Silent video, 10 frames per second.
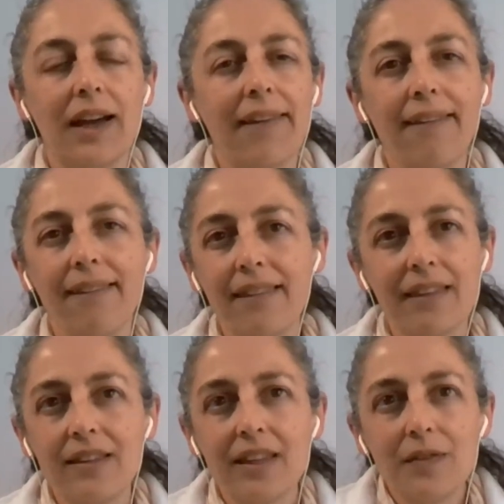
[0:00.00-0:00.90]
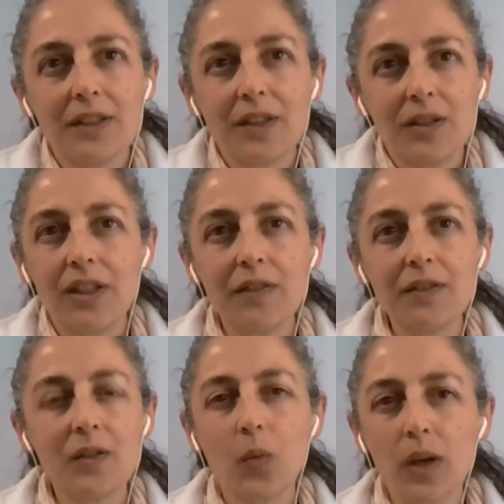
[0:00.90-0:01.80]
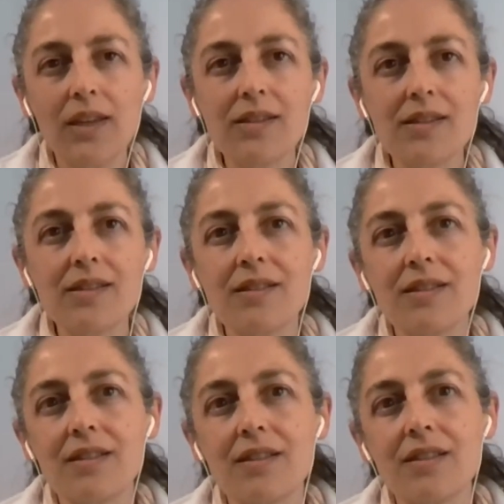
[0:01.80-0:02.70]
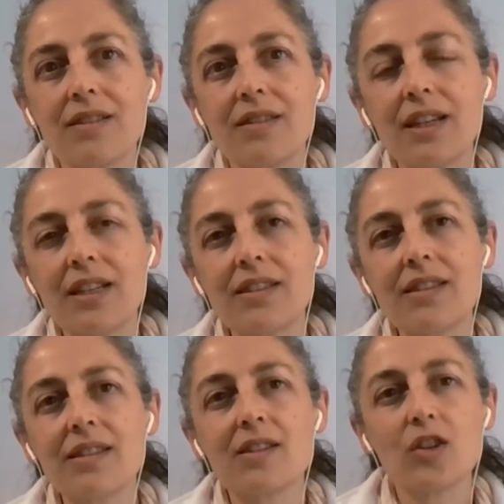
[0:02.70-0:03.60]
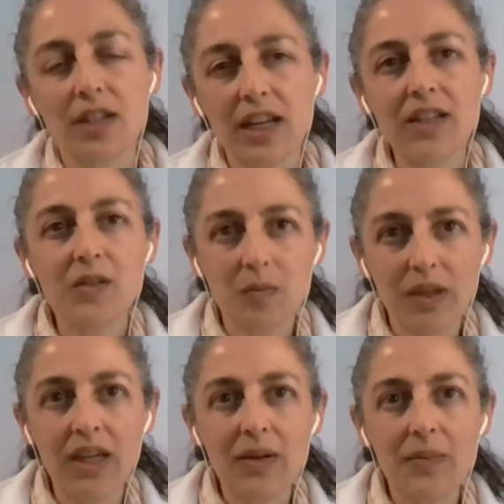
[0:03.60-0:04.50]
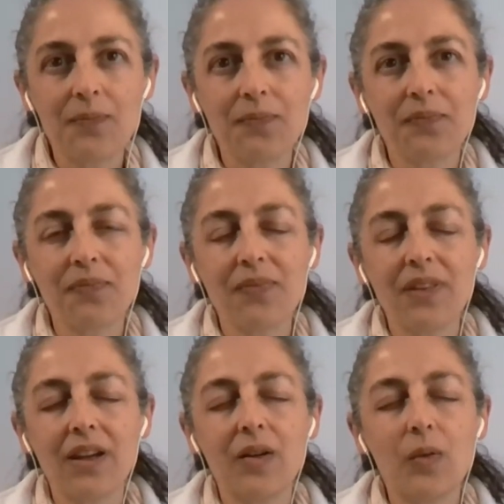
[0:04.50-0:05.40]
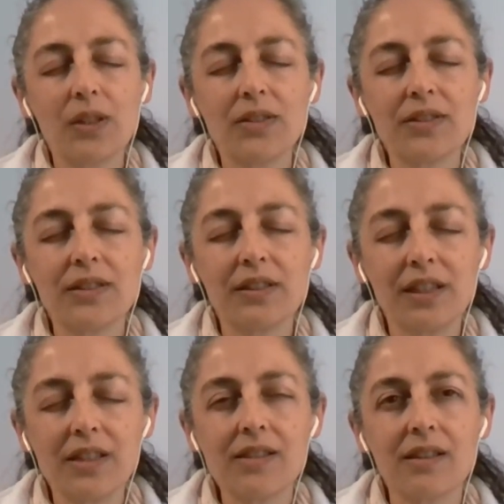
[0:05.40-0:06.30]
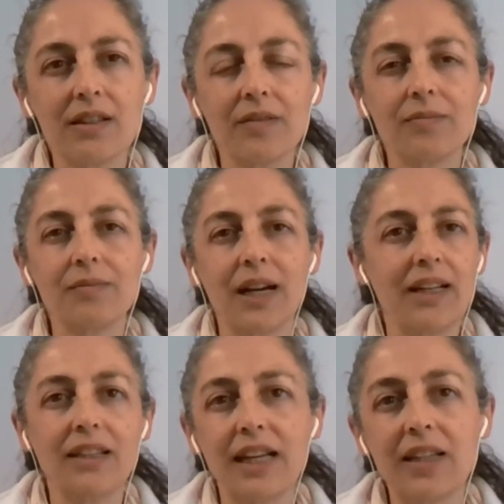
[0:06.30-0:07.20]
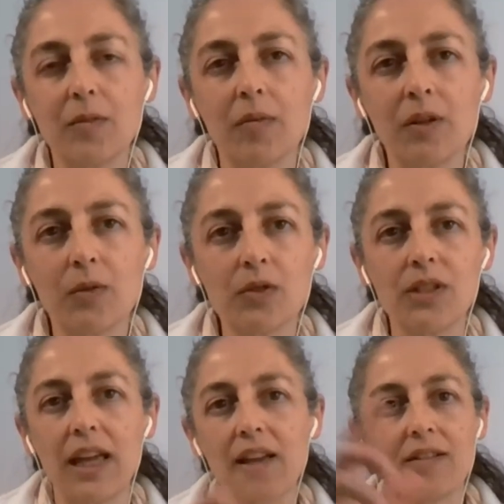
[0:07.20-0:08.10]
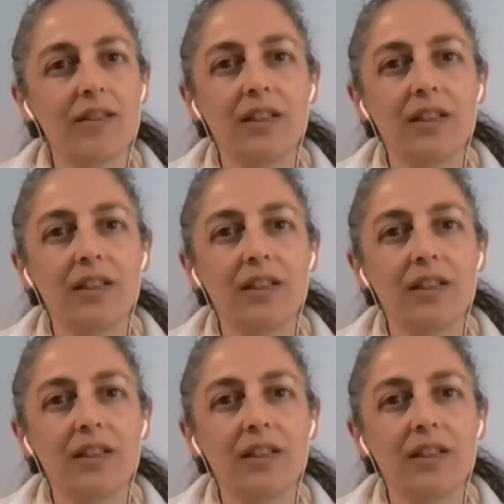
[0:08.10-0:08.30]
and different ways that connect me with this, and in that moment was like